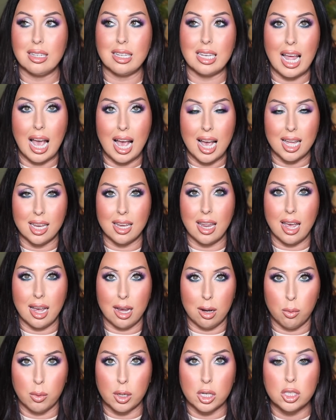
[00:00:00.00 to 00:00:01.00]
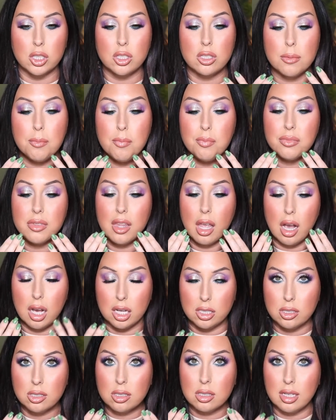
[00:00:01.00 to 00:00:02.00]
9 hours
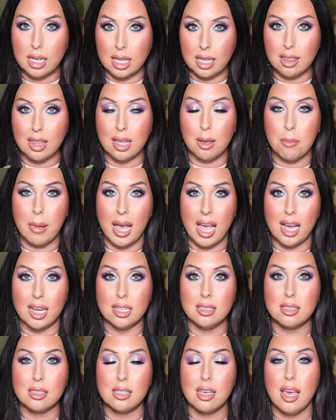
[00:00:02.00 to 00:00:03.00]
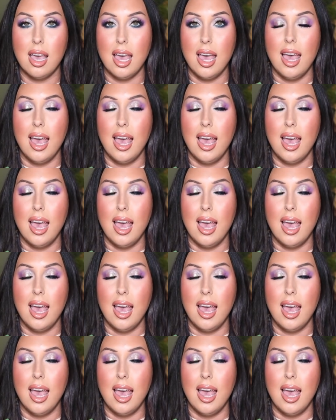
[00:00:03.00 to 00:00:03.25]
underneath a mask,